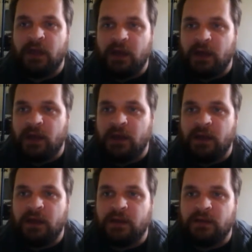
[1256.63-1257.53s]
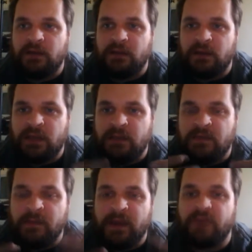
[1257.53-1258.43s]
uh, uh, uh, keep
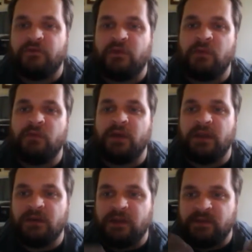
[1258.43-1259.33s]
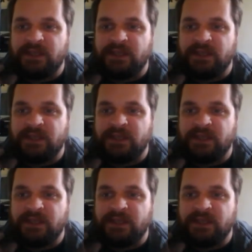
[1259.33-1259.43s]
them out of trouble, and it'll give